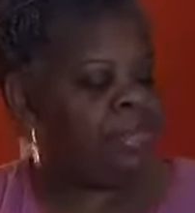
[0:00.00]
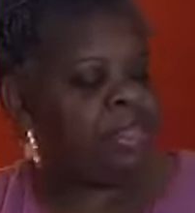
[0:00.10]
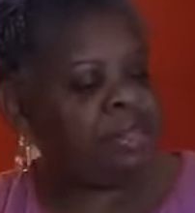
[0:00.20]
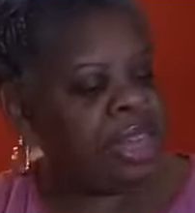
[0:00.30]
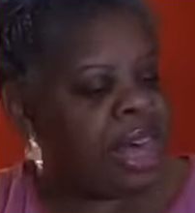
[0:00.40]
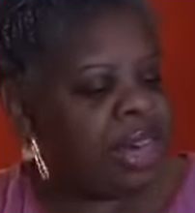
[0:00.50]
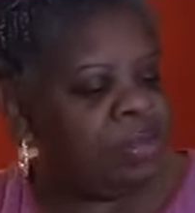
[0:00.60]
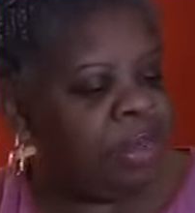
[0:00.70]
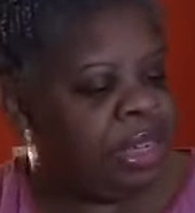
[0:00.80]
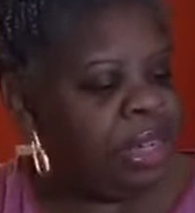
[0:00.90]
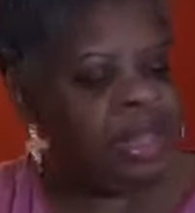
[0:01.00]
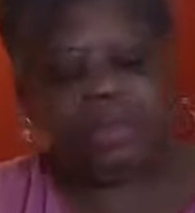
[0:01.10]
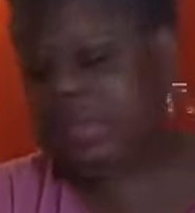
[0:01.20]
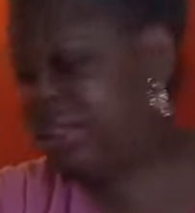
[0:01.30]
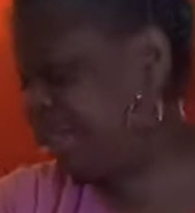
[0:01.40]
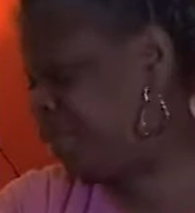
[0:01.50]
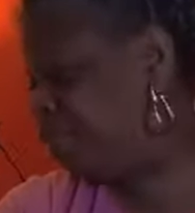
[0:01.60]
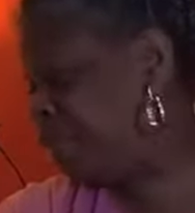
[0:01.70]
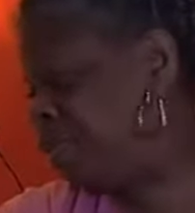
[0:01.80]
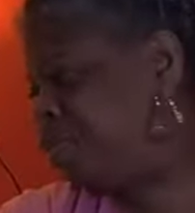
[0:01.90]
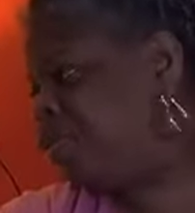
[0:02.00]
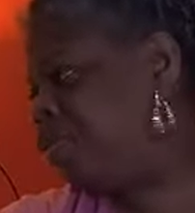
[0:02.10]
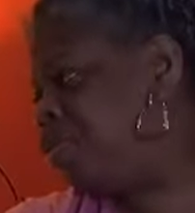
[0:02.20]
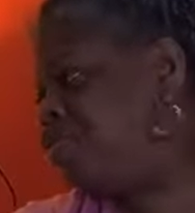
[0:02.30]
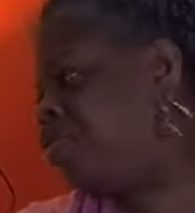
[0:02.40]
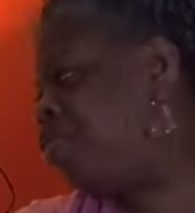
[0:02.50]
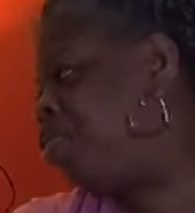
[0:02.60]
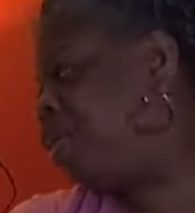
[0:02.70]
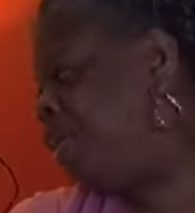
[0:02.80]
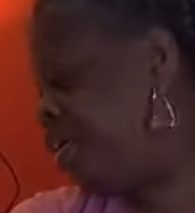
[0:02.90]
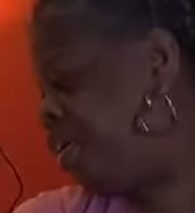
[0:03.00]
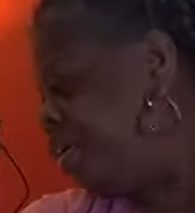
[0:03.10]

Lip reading: Cause I'm sometimes could be clumsy and be